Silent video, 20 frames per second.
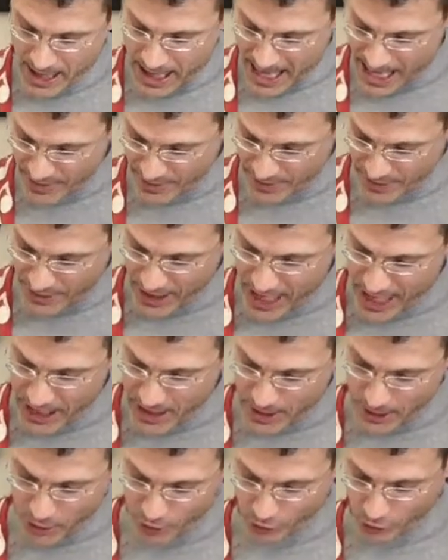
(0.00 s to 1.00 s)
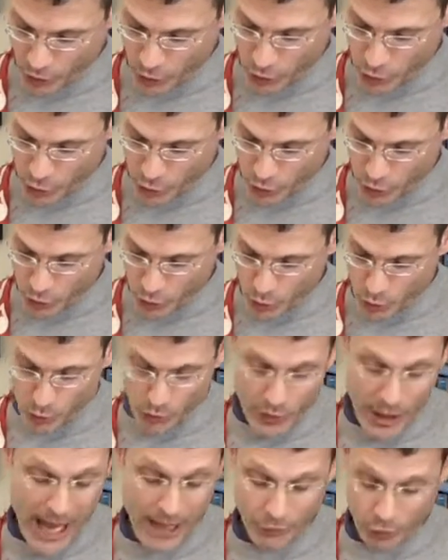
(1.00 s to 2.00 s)
And then, so you do
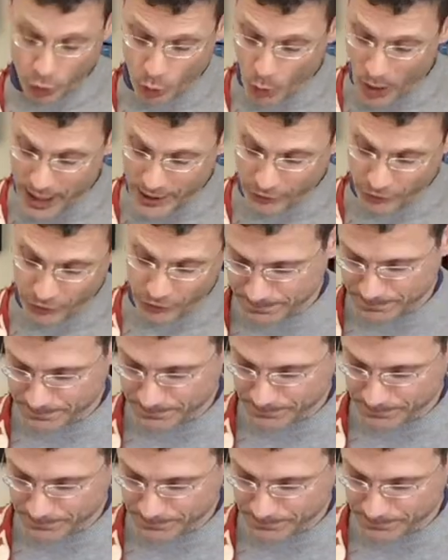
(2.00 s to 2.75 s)
that twice.